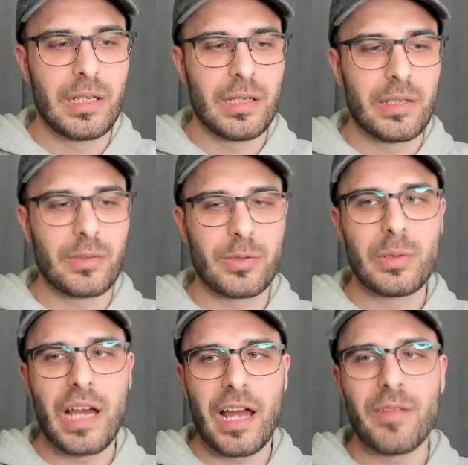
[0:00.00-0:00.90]
So you'll
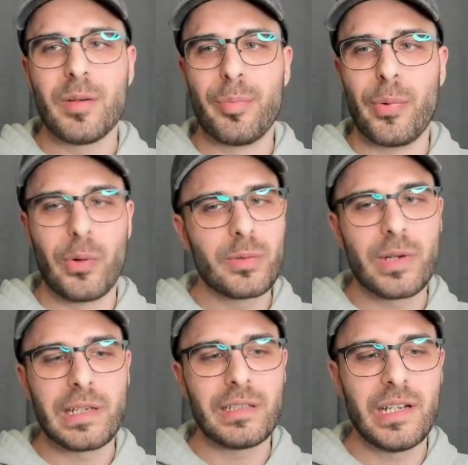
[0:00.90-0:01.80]
have a ball
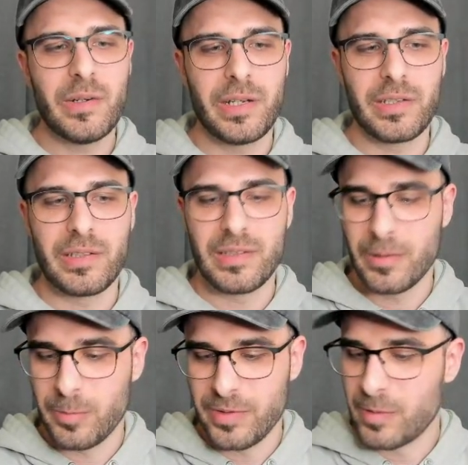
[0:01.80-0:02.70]
right now and it will
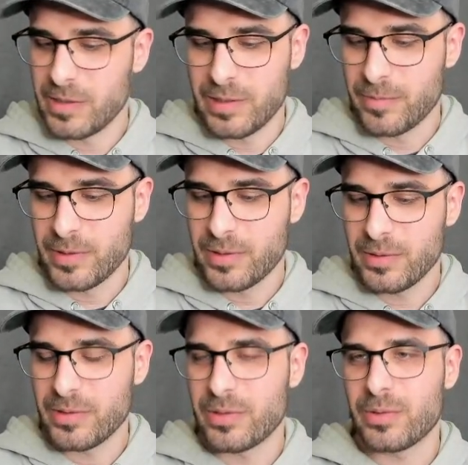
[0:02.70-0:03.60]
be very difficult
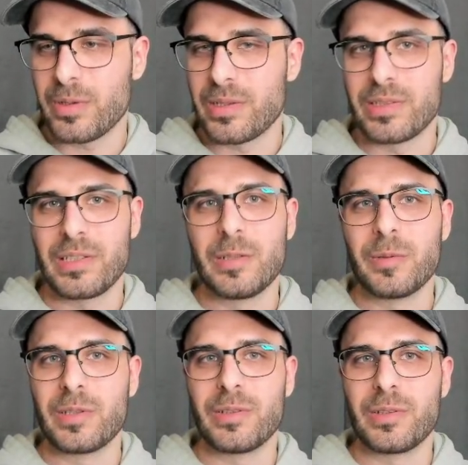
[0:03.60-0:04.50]
to sort of see what
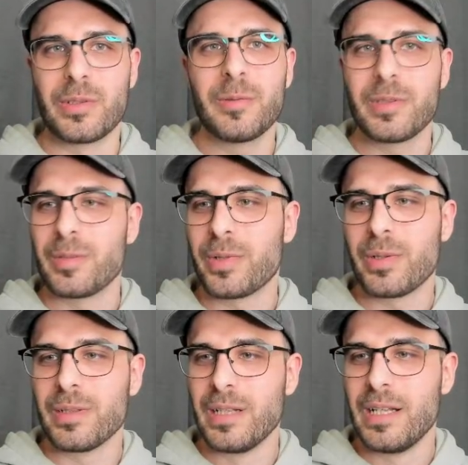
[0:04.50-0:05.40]
you're doing with the
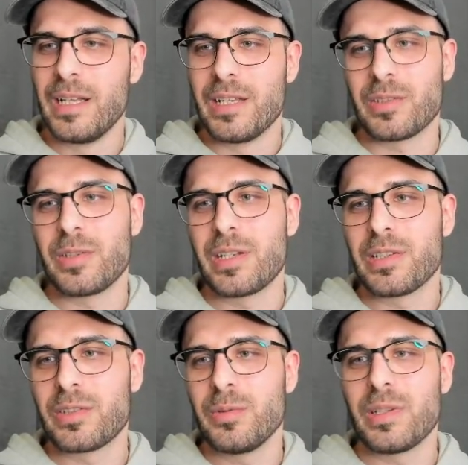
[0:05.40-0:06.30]
ball. So you can
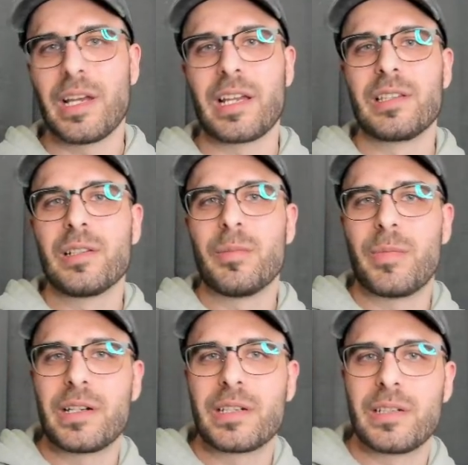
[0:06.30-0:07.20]
just do like a little
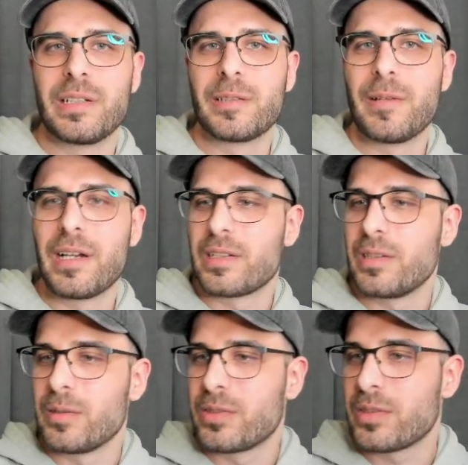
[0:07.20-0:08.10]
mark on it. Actually,
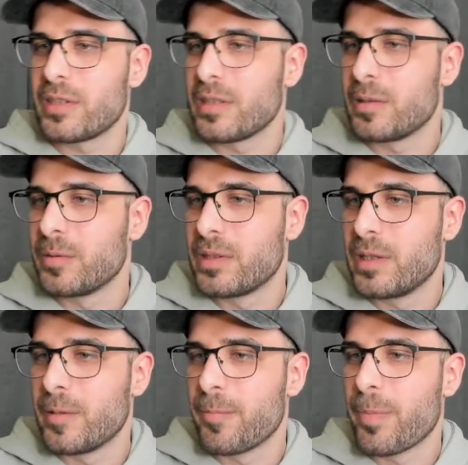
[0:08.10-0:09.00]
I'll start out with the
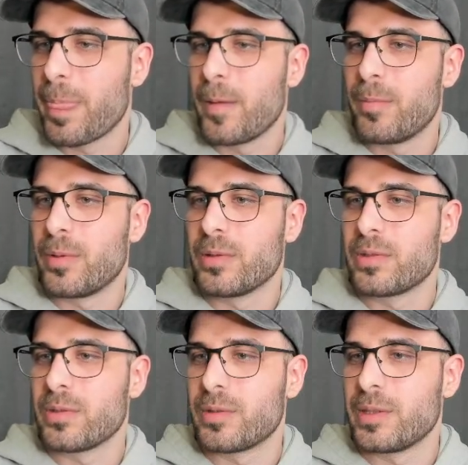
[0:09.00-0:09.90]
ball
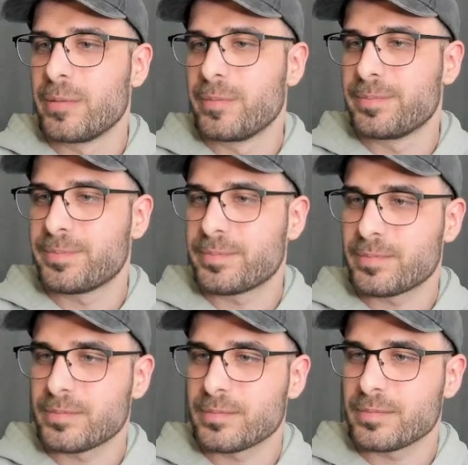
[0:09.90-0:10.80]
too,
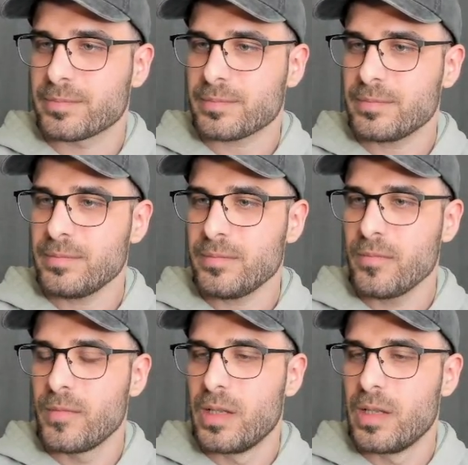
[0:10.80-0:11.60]
right?